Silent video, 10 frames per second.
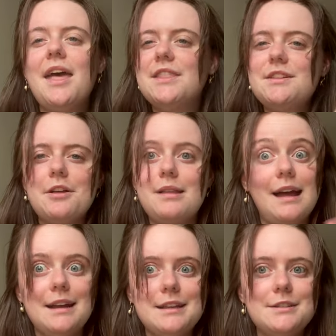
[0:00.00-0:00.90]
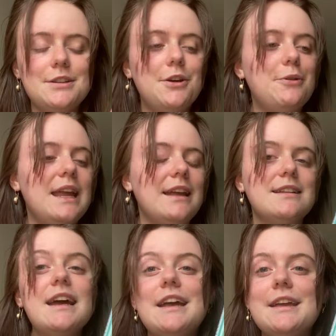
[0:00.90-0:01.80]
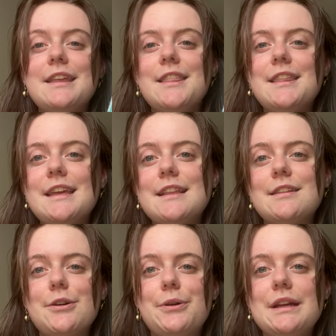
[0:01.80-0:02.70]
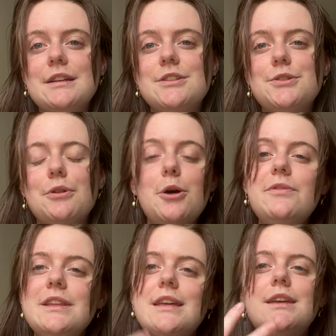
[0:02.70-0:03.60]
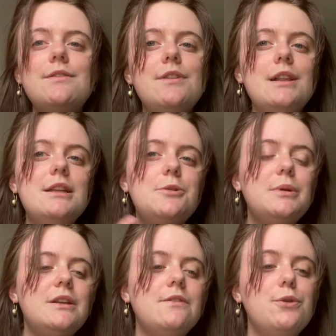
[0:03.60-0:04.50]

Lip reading: That's all I need to know, and I think it's going to hopefully give a little bit of the